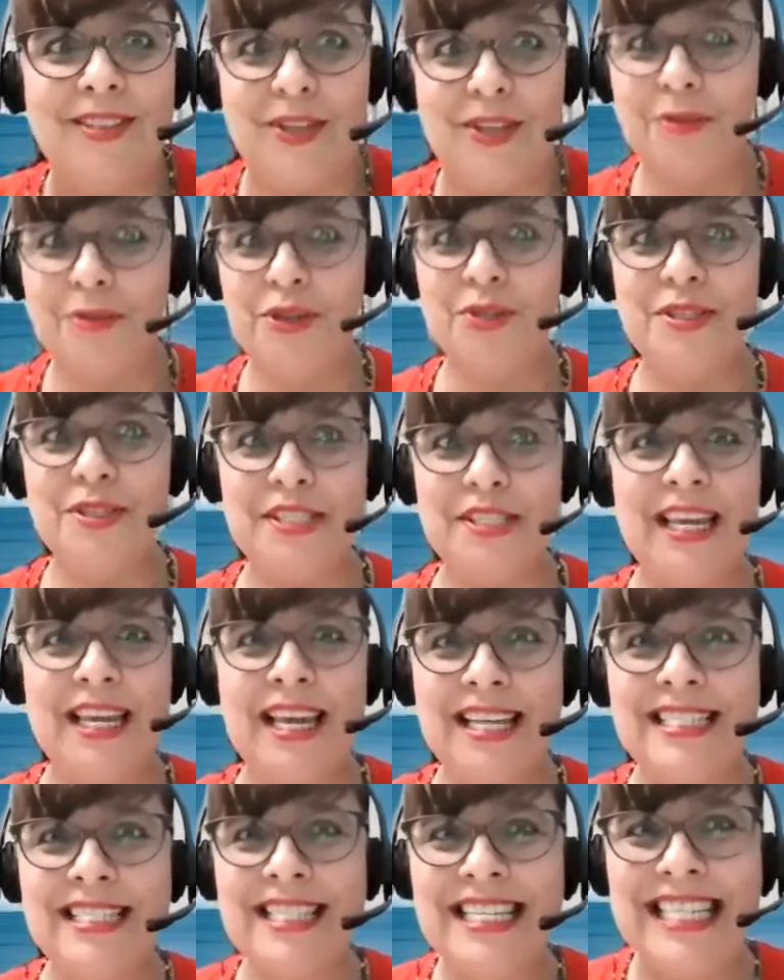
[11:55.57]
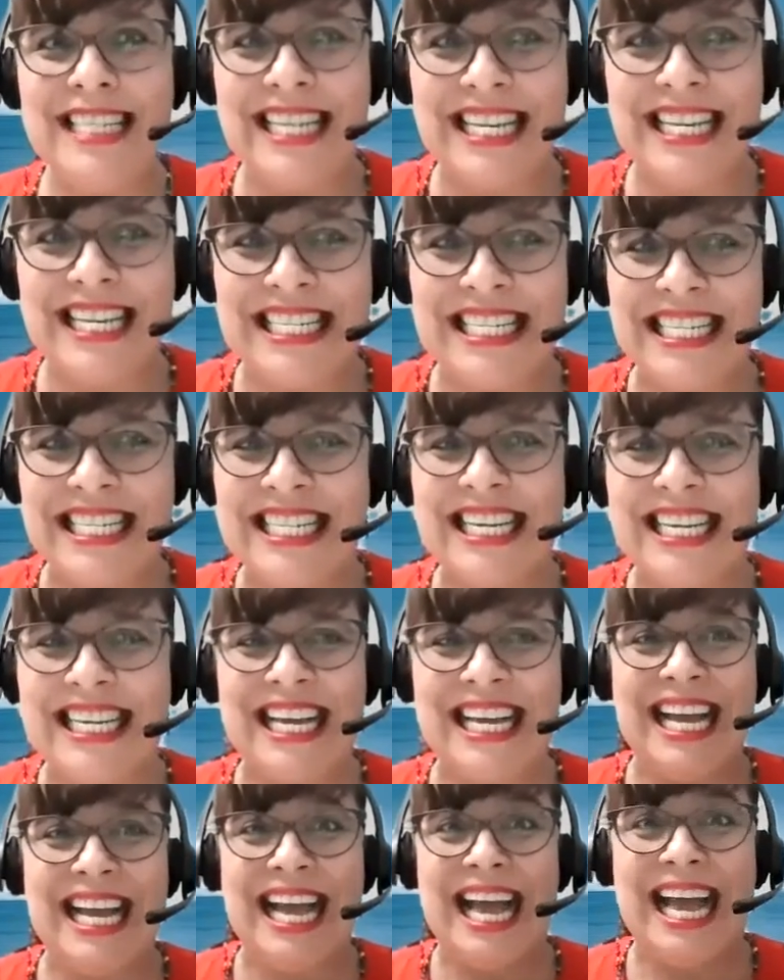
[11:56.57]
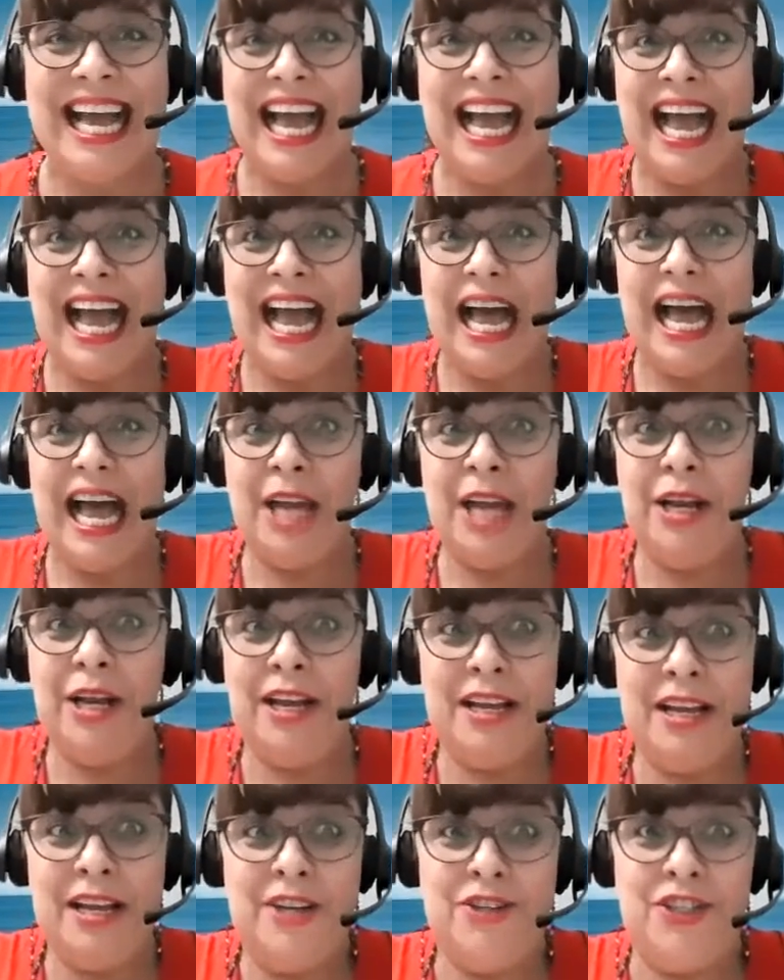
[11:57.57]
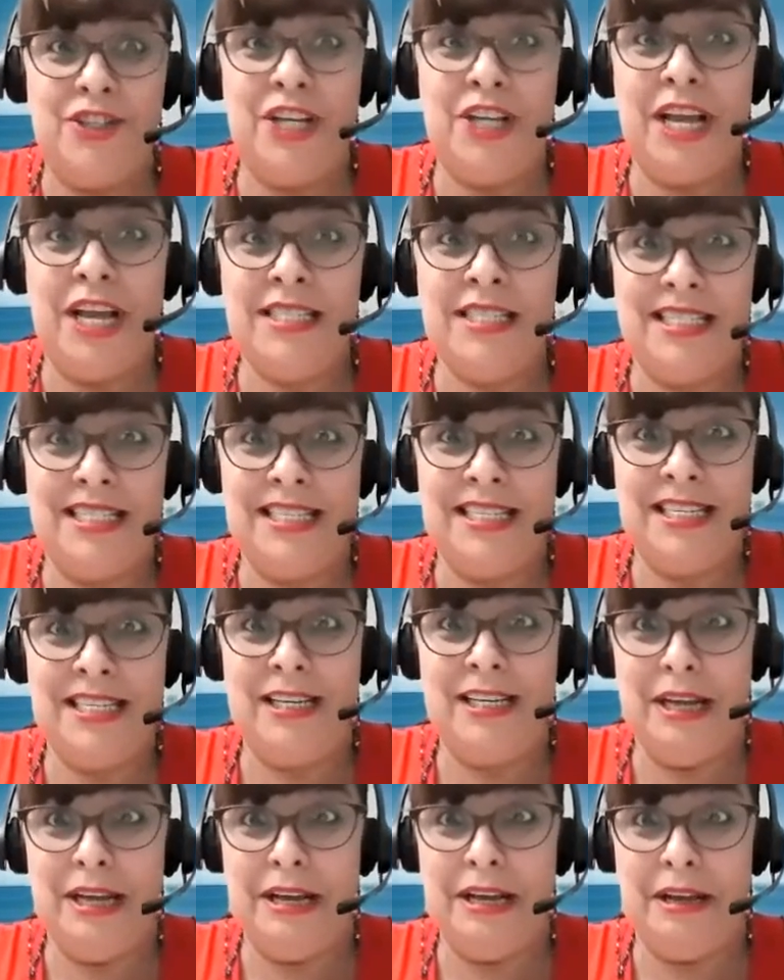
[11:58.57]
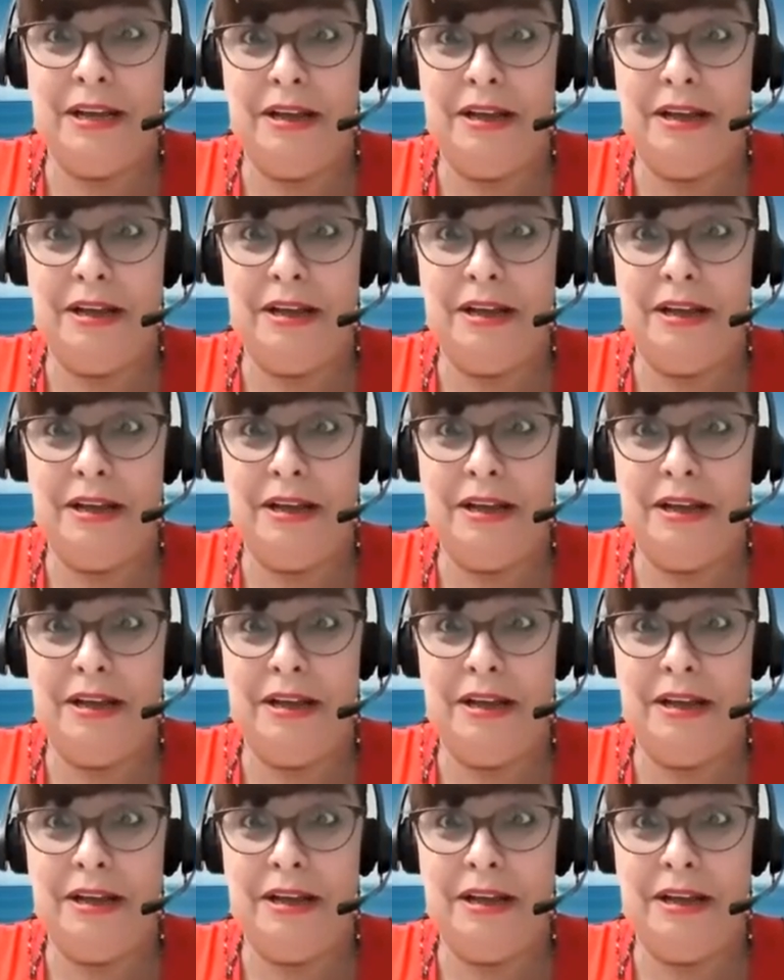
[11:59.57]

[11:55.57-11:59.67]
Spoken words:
don't you see, isn't it a chance, isn't it,